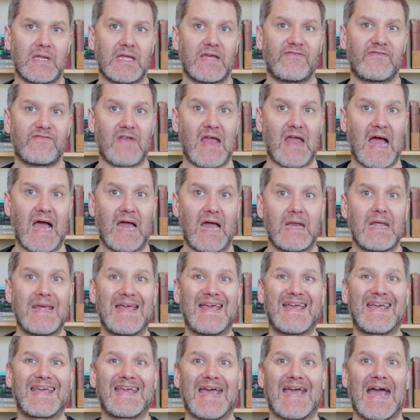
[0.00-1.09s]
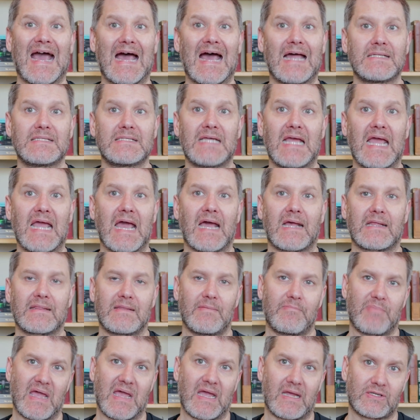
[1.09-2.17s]
If not, contact the
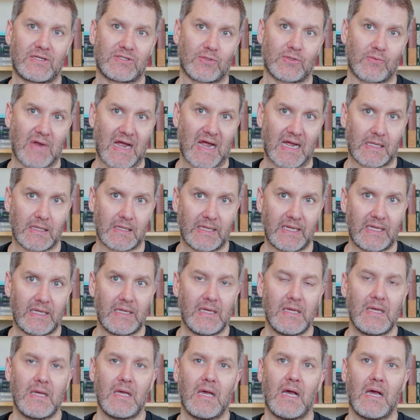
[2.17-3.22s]
bank directly.